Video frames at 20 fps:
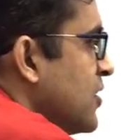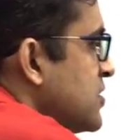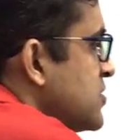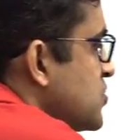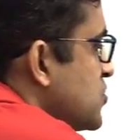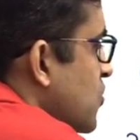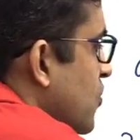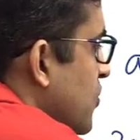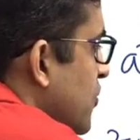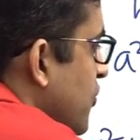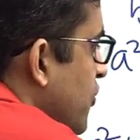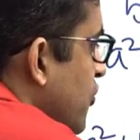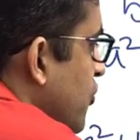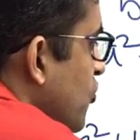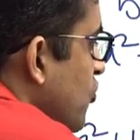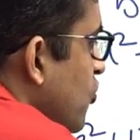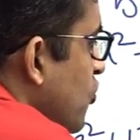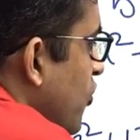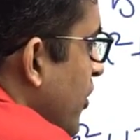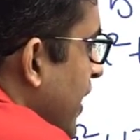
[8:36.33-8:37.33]
So
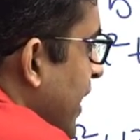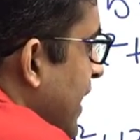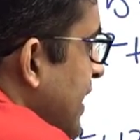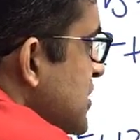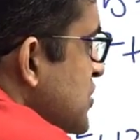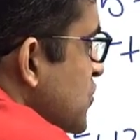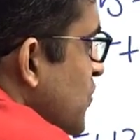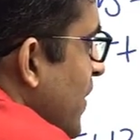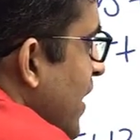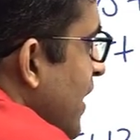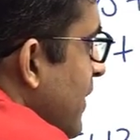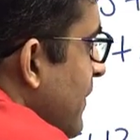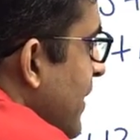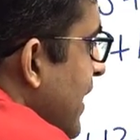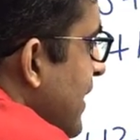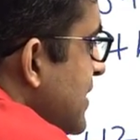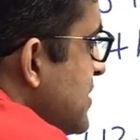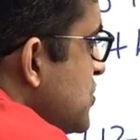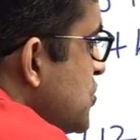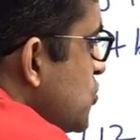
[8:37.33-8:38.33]
2a square
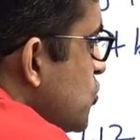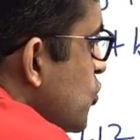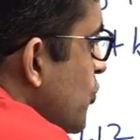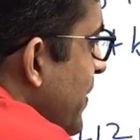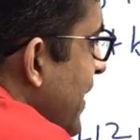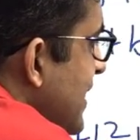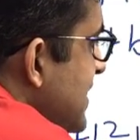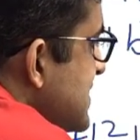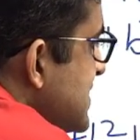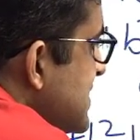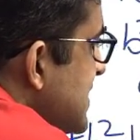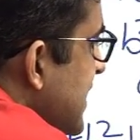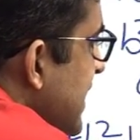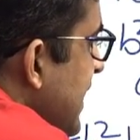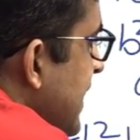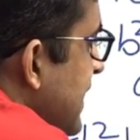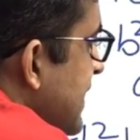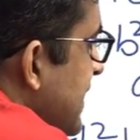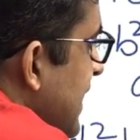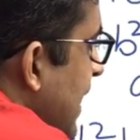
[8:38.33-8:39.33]
minus
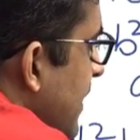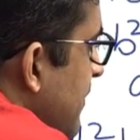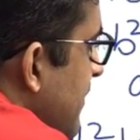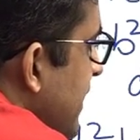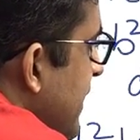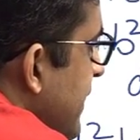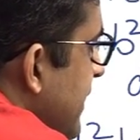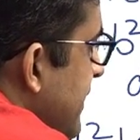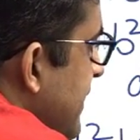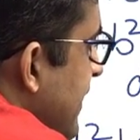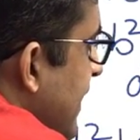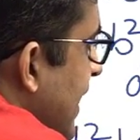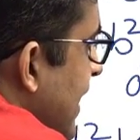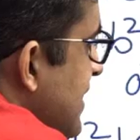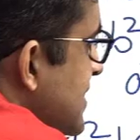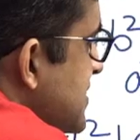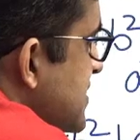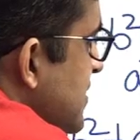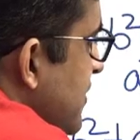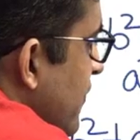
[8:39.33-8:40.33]
2bc, it can be written
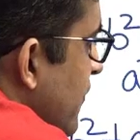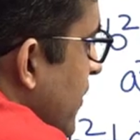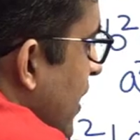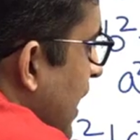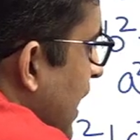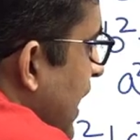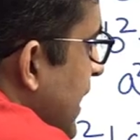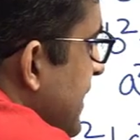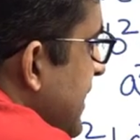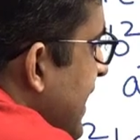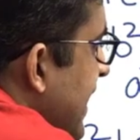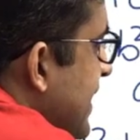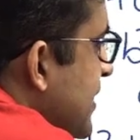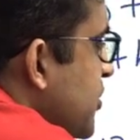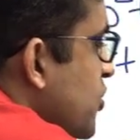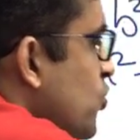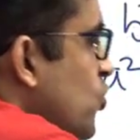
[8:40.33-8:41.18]
as I take